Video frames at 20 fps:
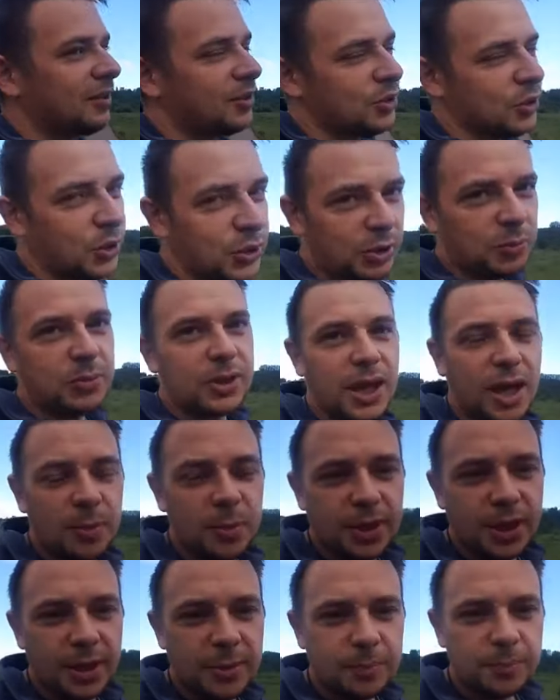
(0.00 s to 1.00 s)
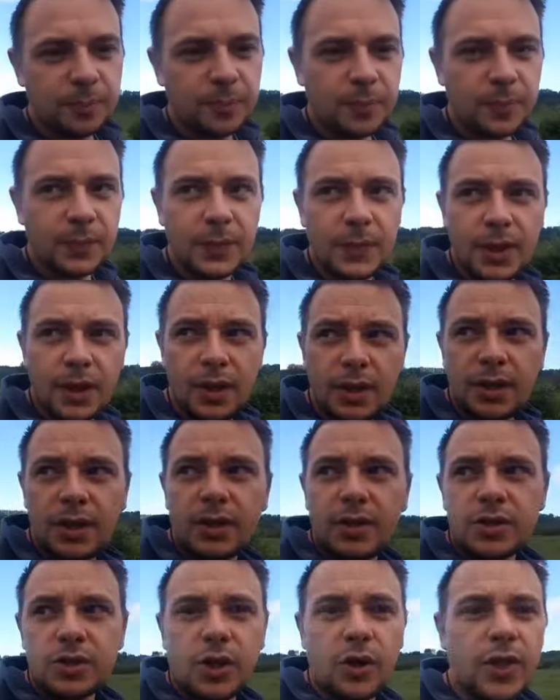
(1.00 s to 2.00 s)
Sodium carbonate.
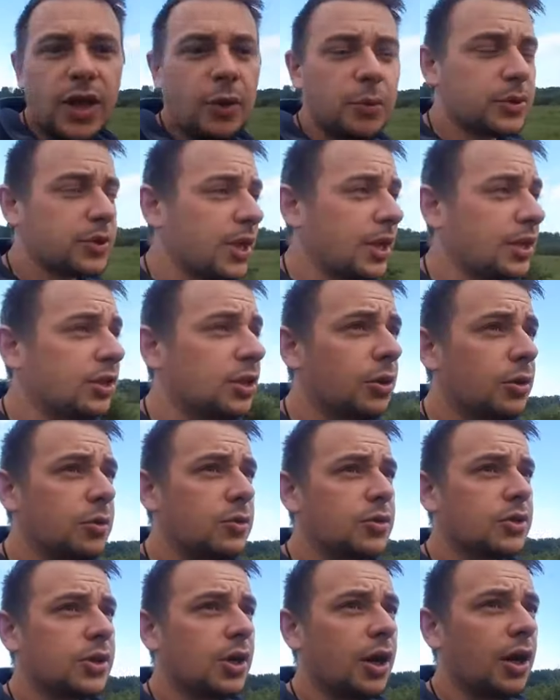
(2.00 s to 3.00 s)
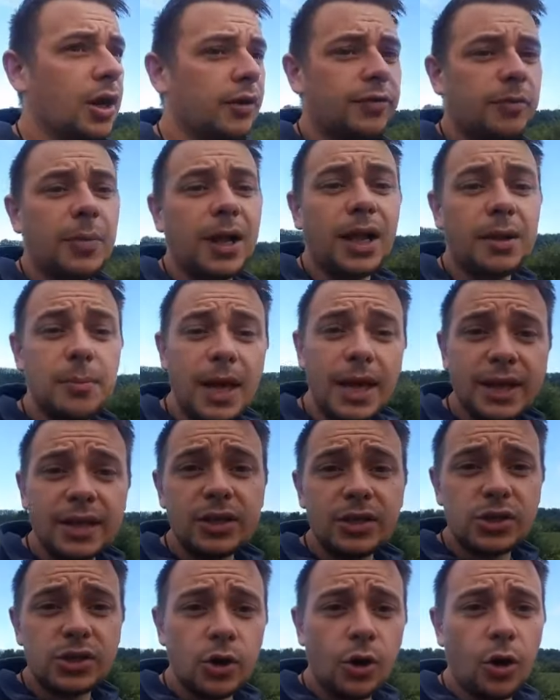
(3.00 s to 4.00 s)
So that was then used for like
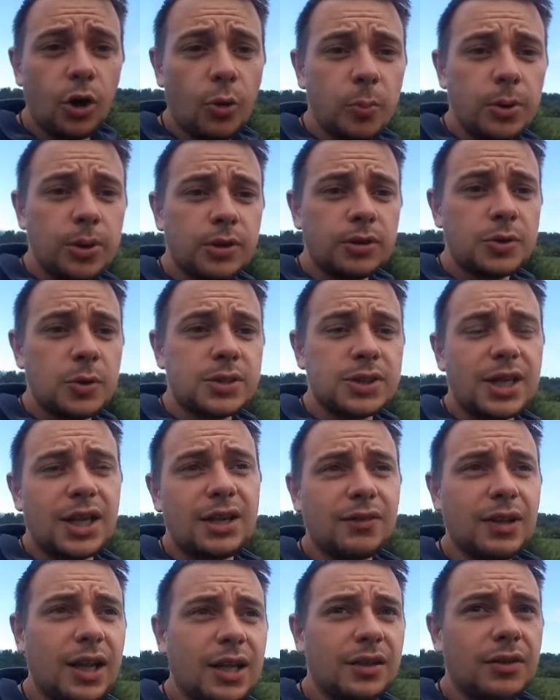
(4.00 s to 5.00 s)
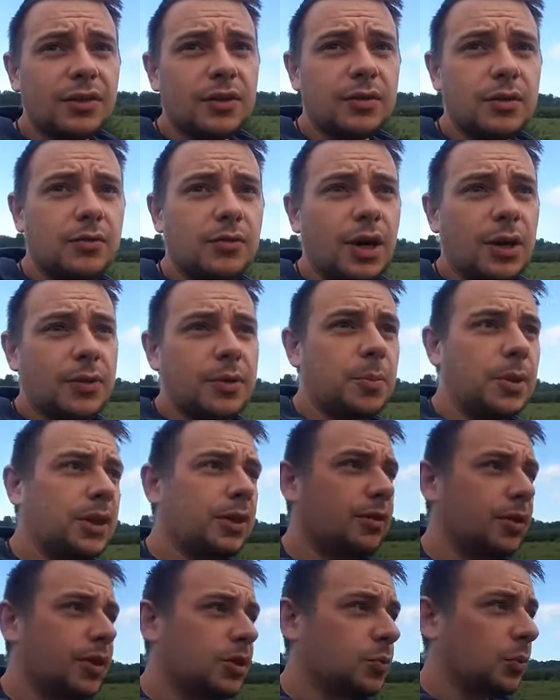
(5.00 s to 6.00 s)
making soap. So it's kind of like around the
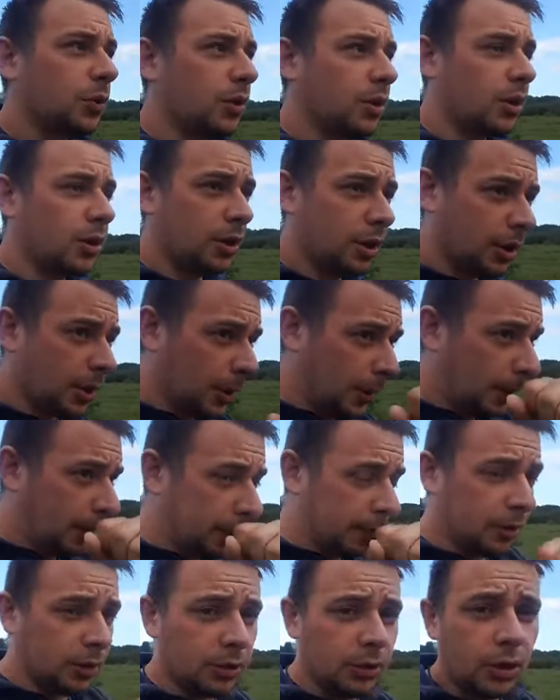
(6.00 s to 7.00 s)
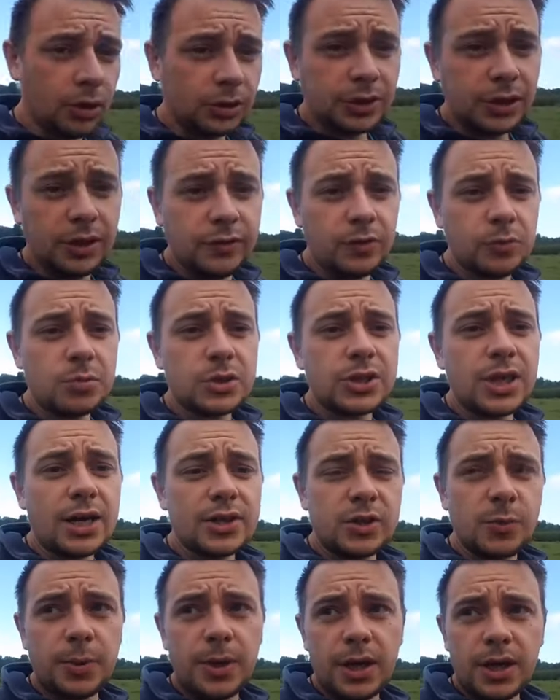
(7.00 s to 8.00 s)
period where, you know, Lord Levium
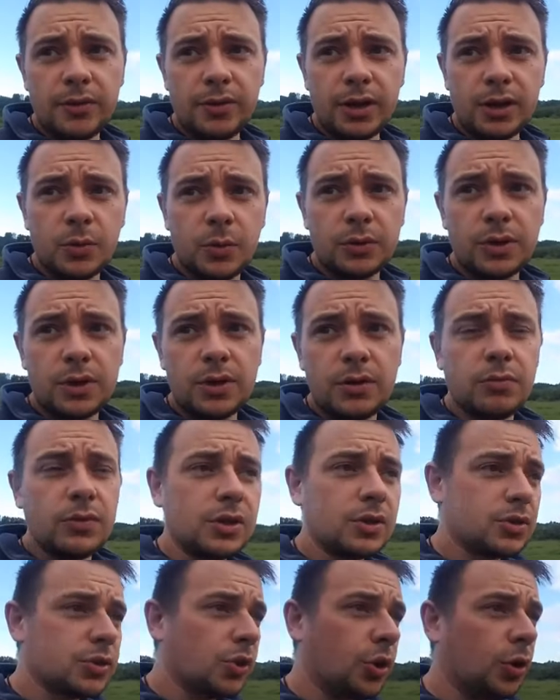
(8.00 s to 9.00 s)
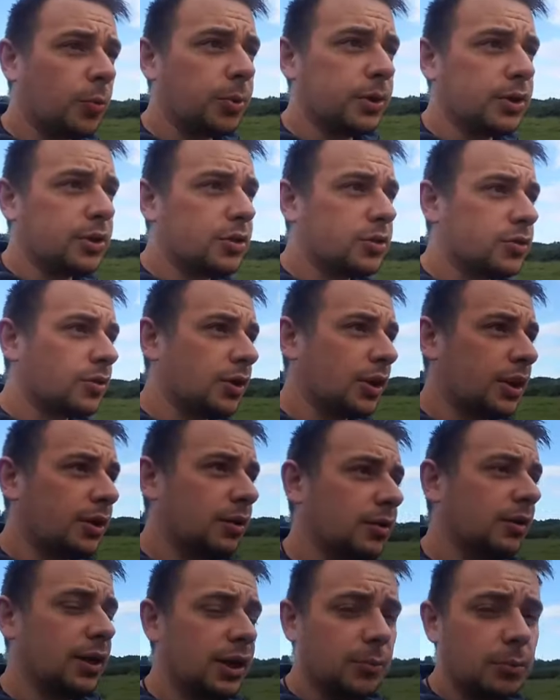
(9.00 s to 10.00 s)
starts appearing with the soap industry,
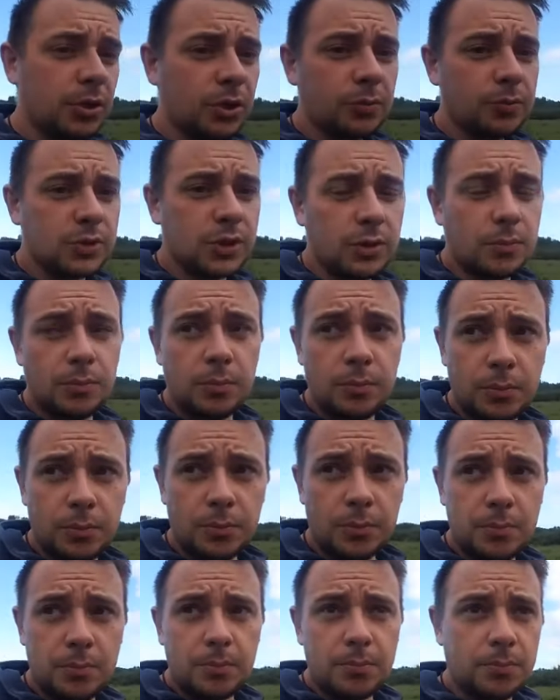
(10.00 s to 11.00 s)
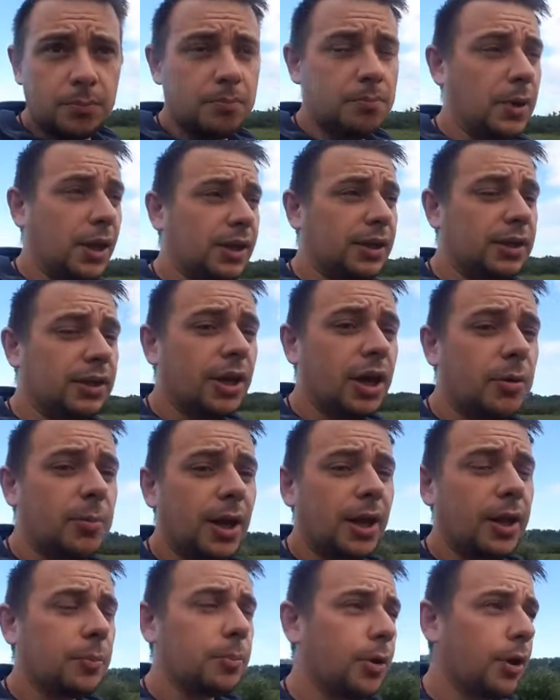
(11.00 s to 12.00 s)
and he becomes a millionaire
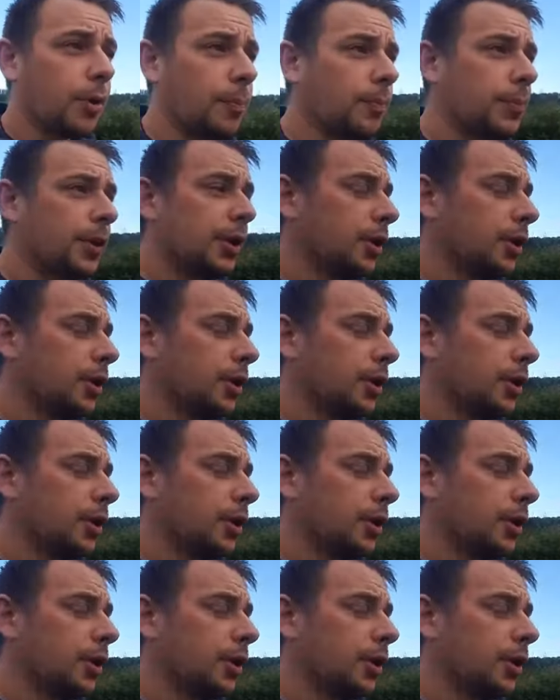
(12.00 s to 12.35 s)
by that point.